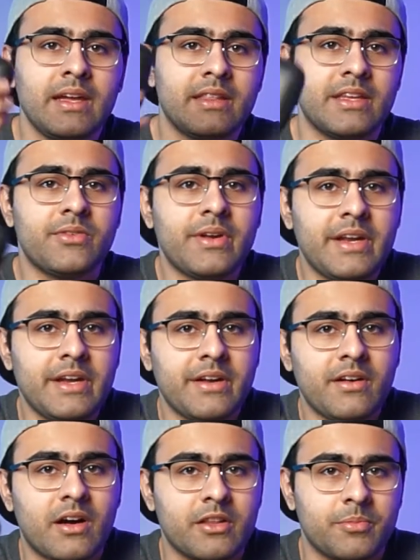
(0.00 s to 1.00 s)
These right
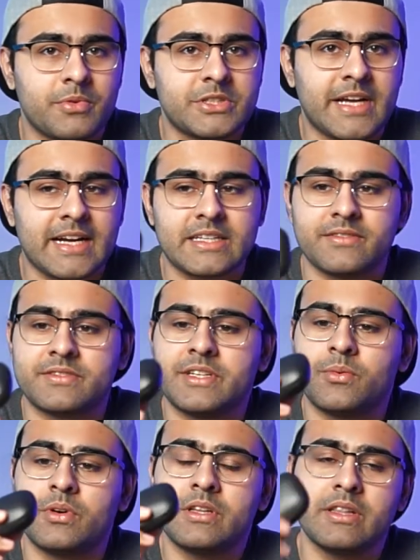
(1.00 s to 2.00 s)
here are the Push Actives.
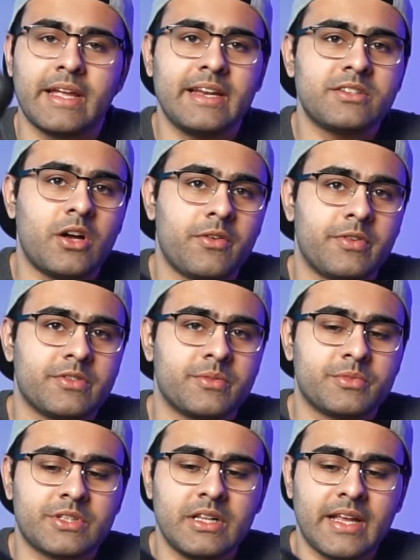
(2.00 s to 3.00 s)
They're one of the latest offerings from
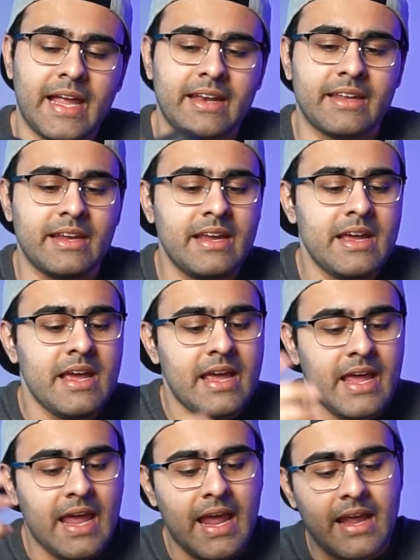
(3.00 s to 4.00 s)
Skullcandy,
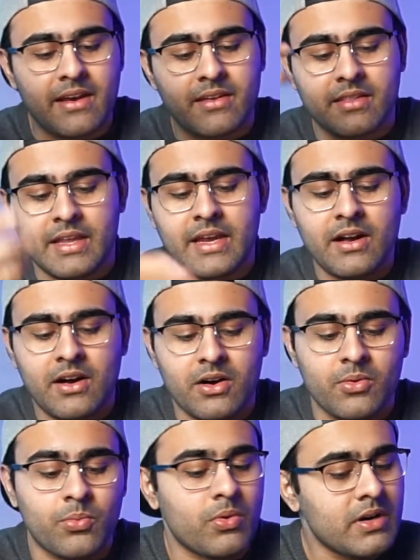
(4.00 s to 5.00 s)
and they
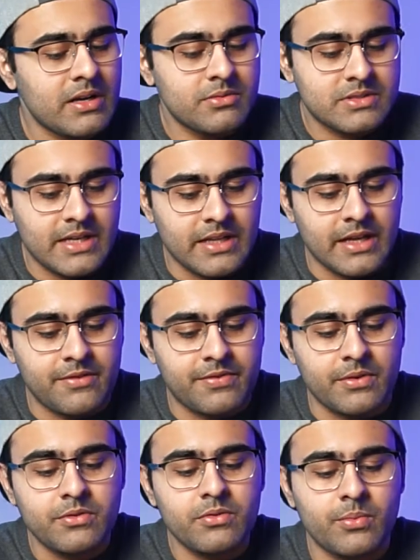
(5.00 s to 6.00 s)
are workout style
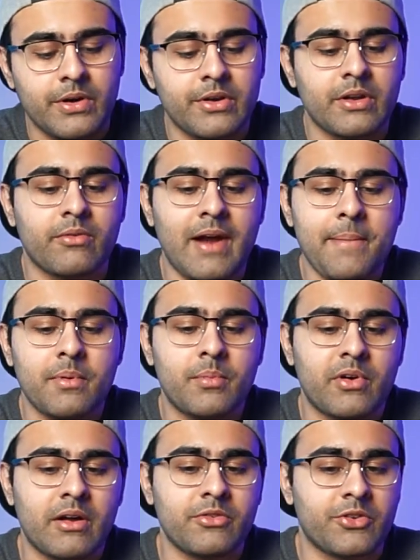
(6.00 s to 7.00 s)
headphones where you can wrap them
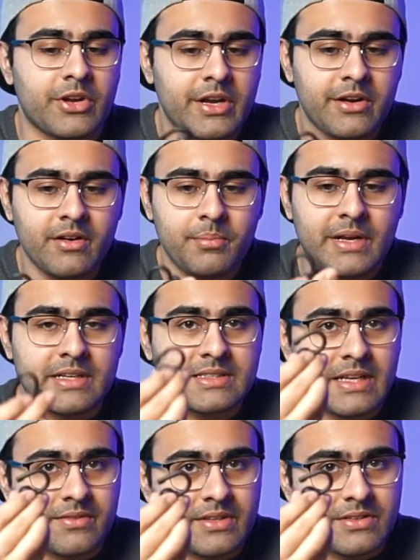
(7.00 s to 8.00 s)
around your ear because
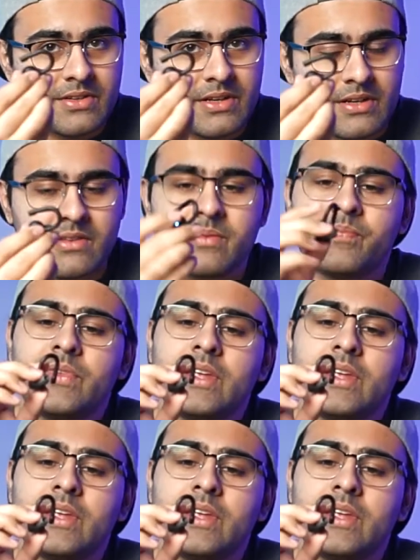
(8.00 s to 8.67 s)
they have these hooks.